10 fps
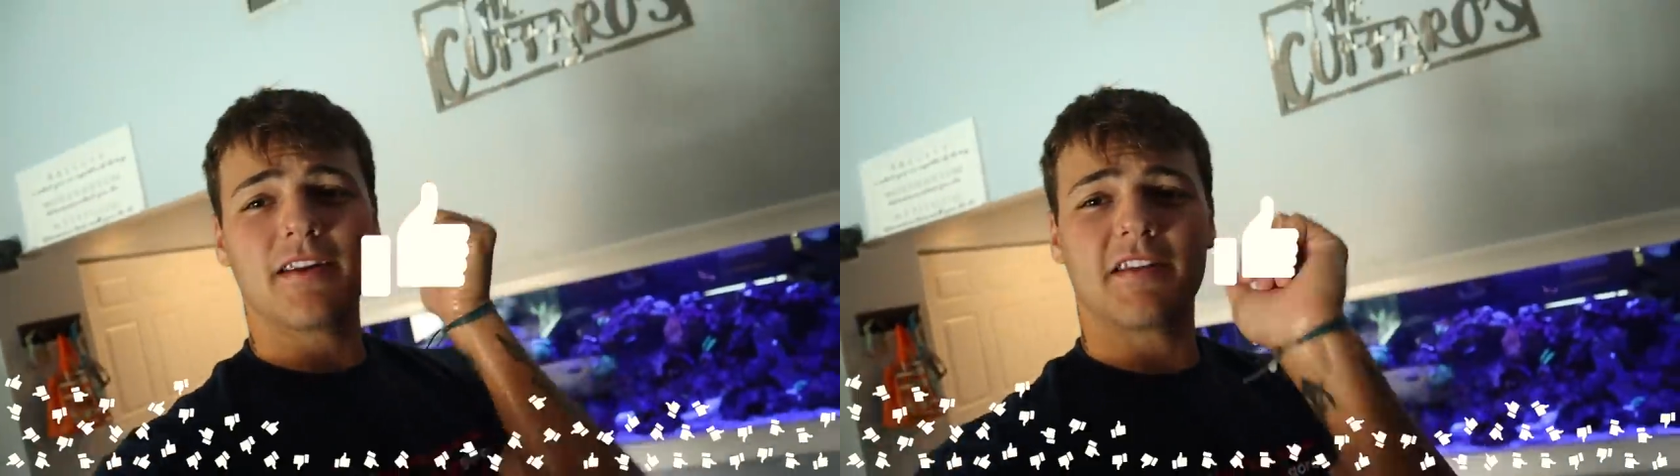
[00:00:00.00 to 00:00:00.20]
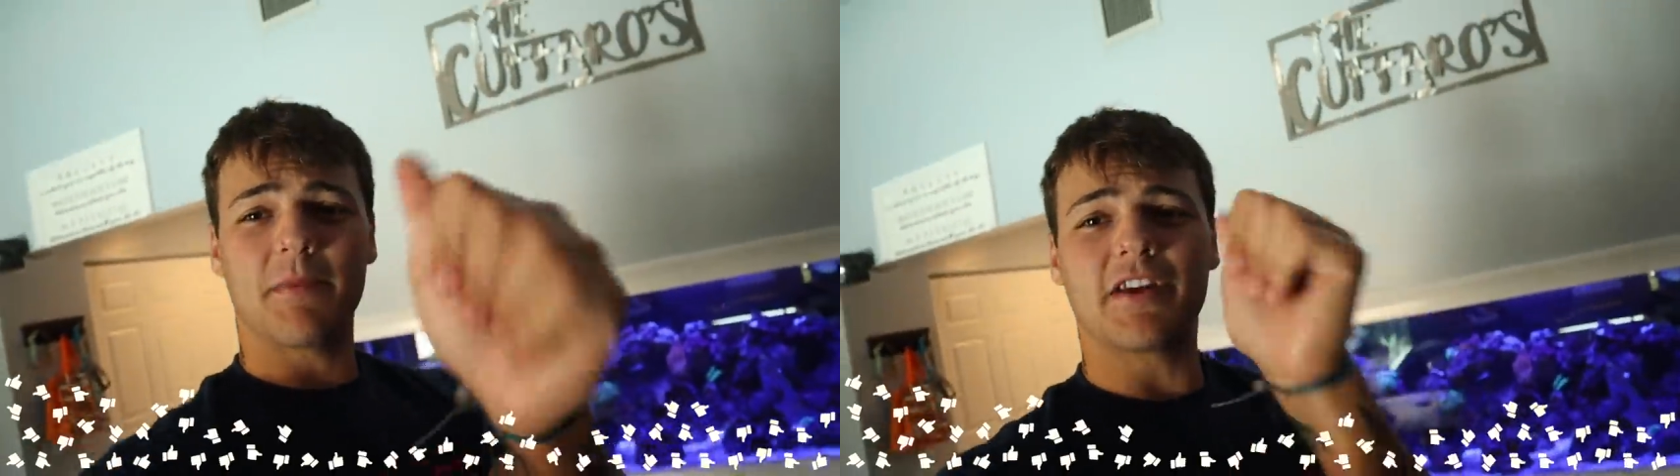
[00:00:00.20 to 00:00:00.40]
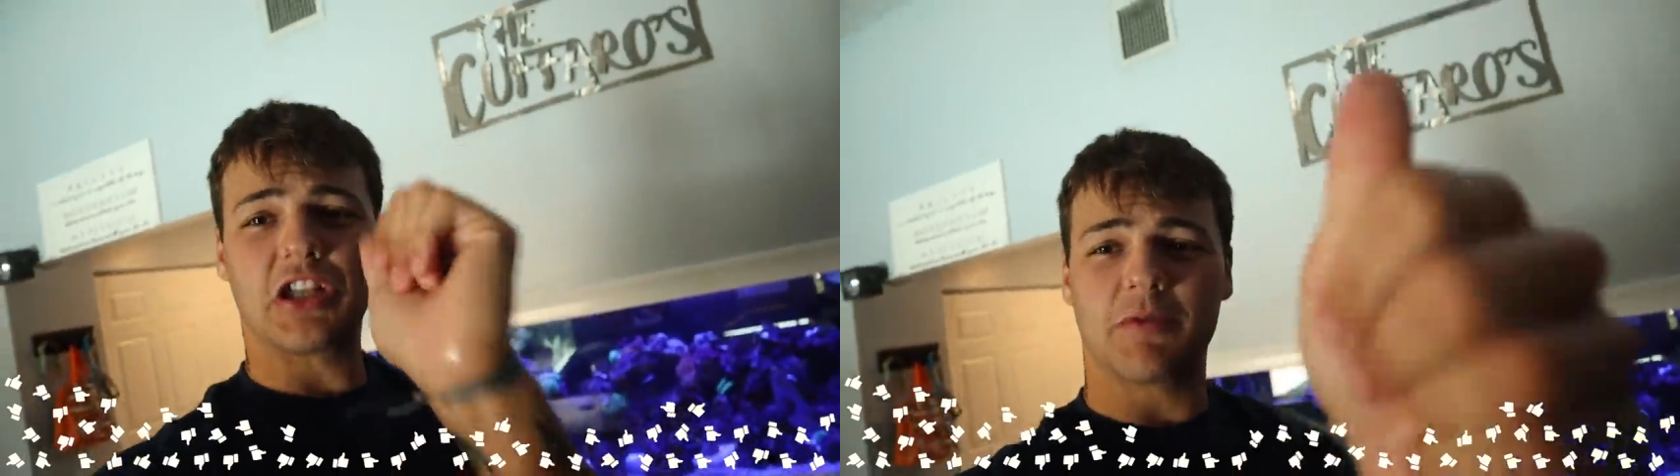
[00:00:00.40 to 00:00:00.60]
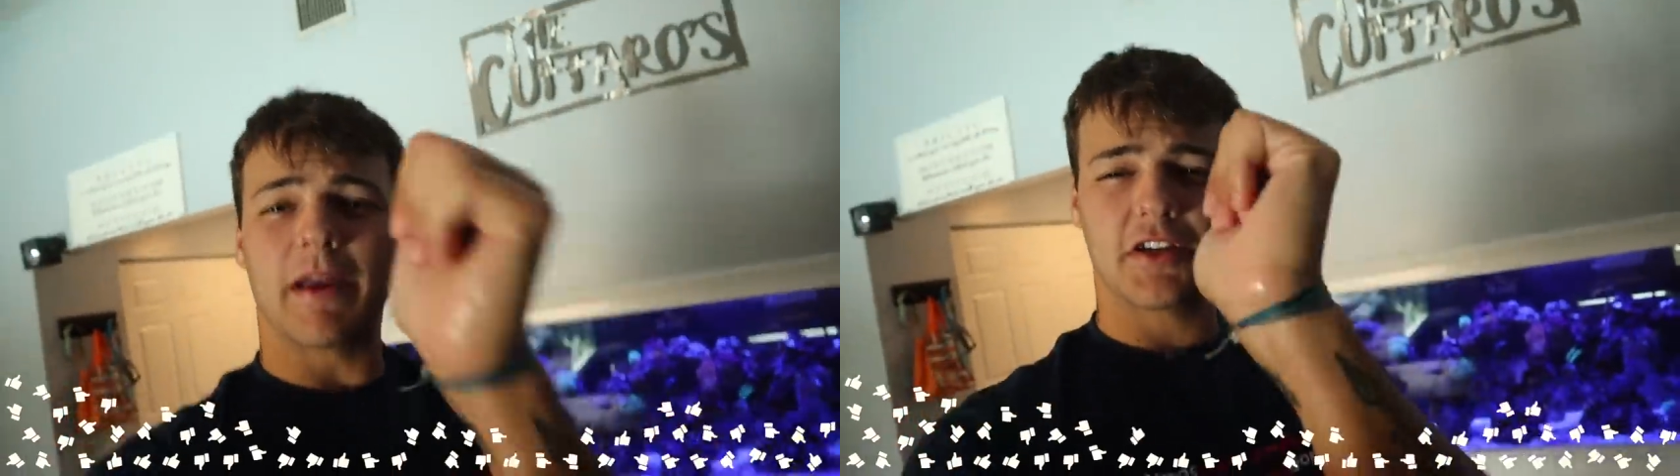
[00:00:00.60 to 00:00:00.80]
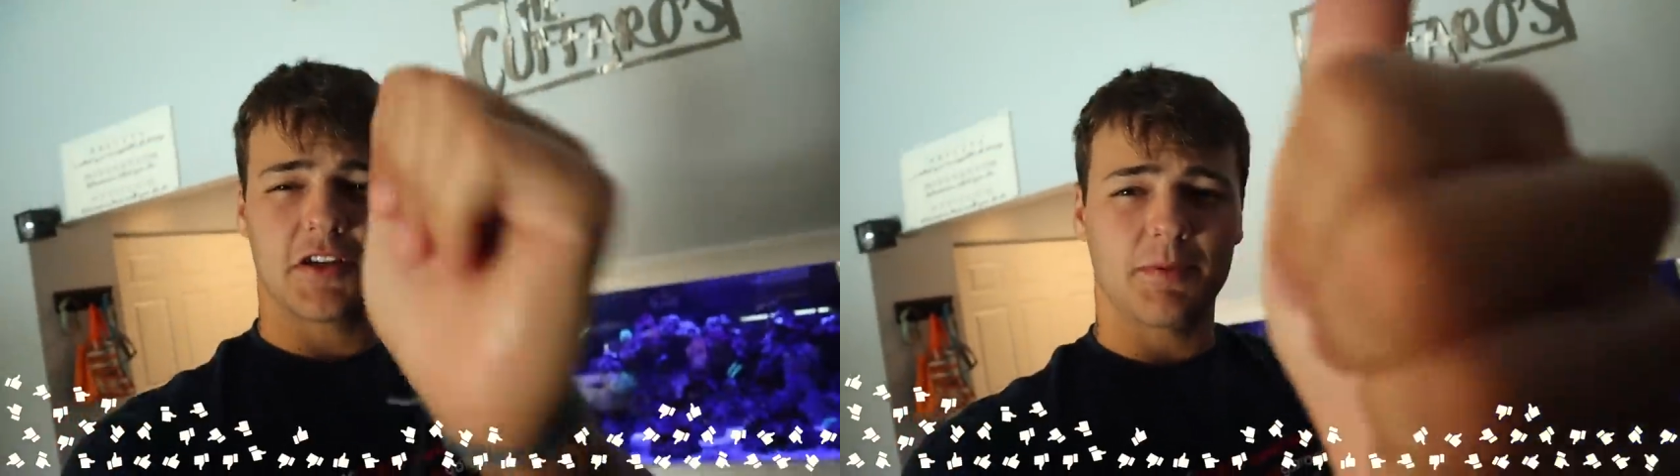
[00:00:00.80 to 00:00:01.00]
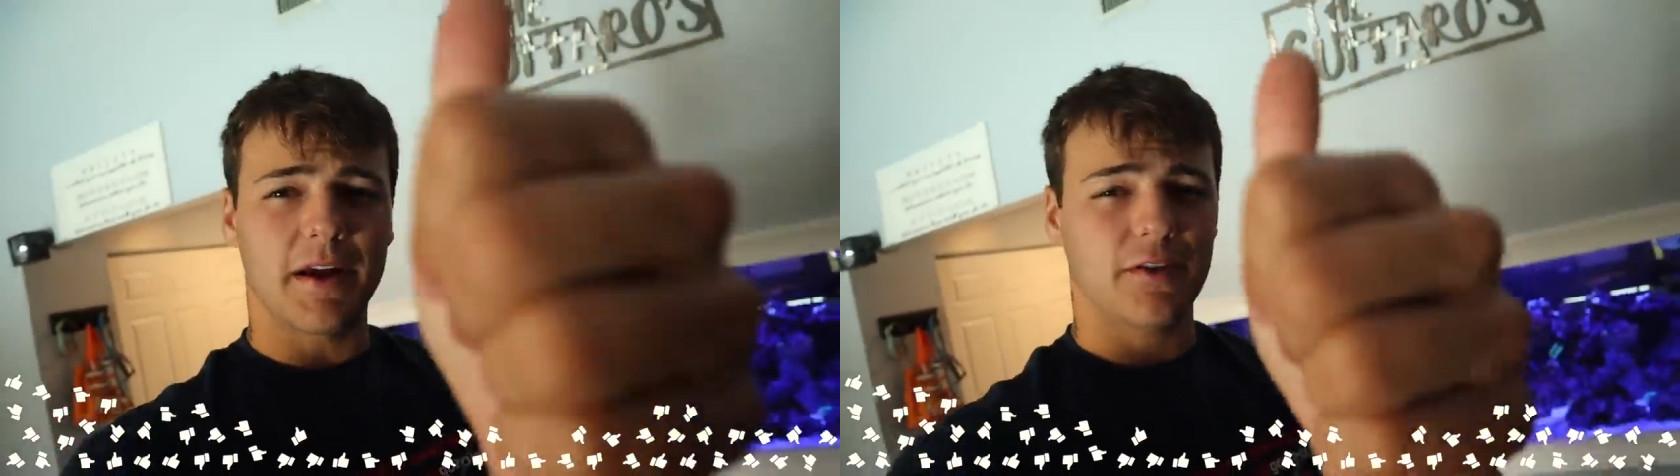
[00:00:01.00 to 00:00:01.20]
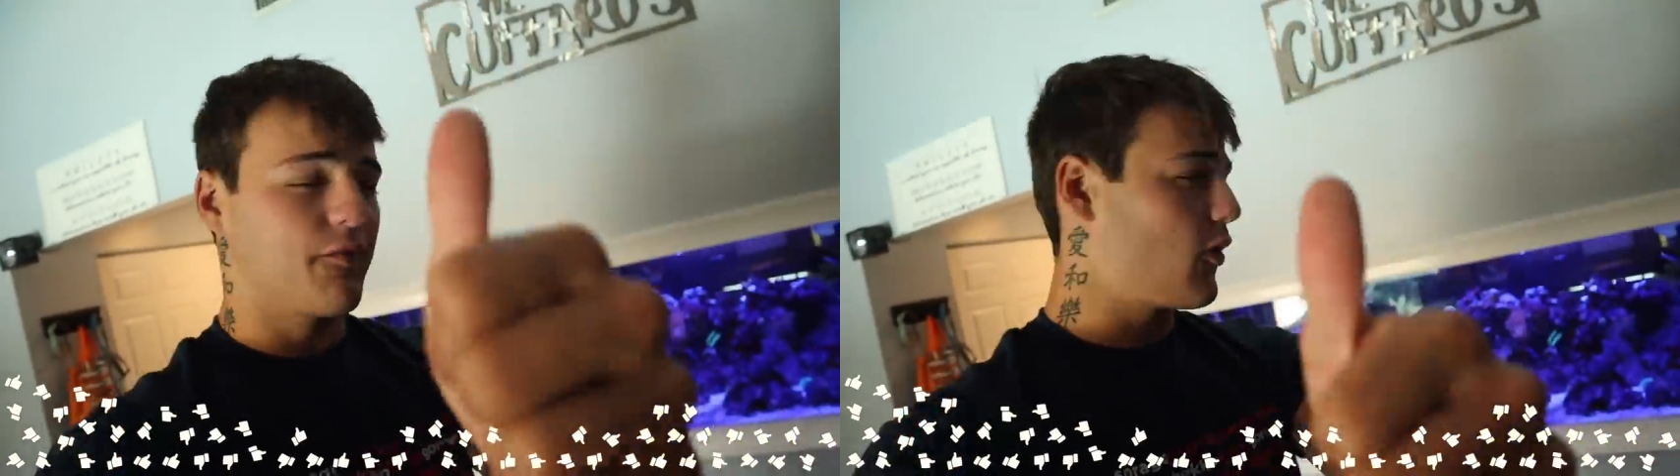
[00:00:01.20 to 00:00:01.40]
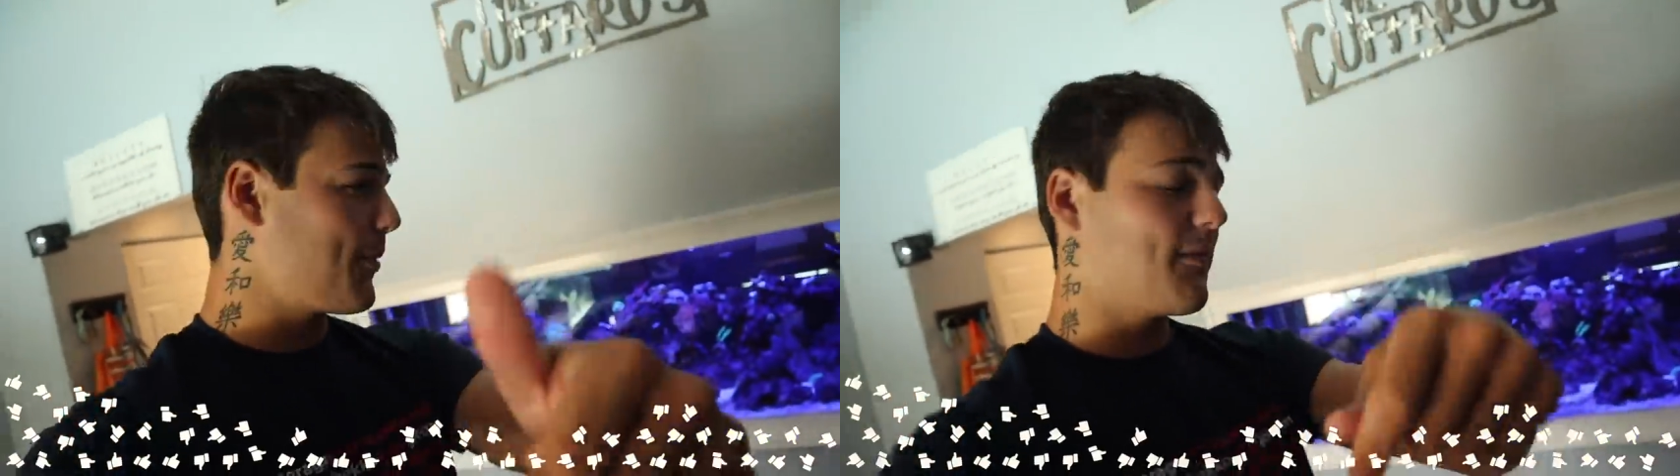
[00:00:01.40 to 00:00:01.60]
smash it, smash it, smash it
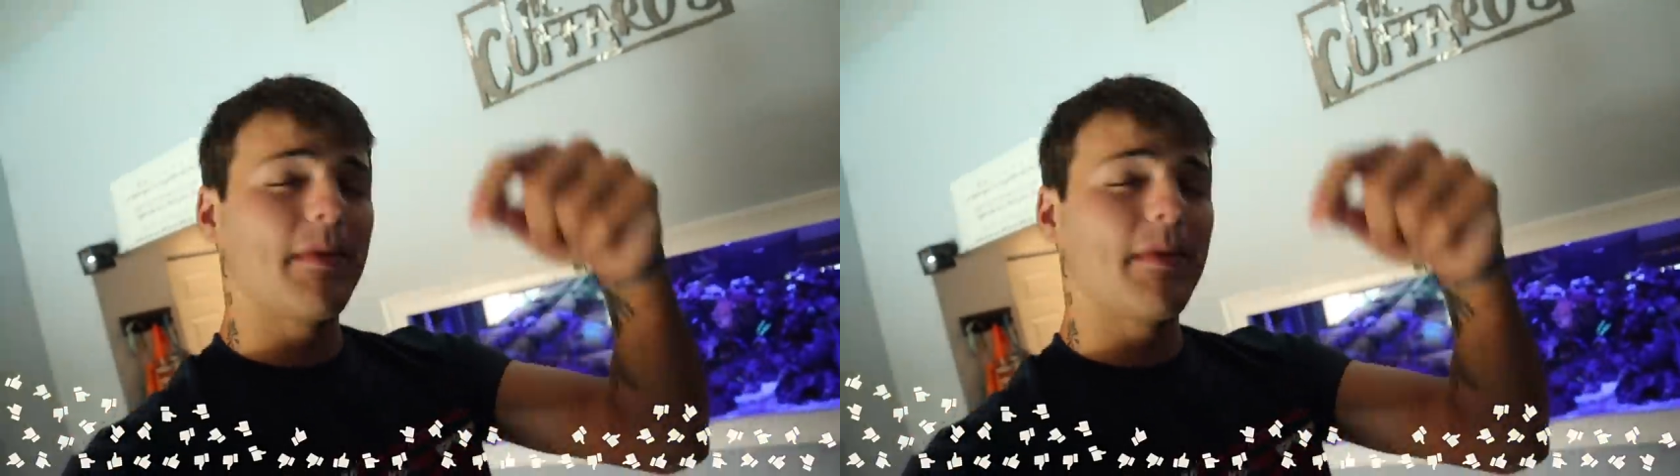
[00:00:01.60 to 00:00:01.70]
for me.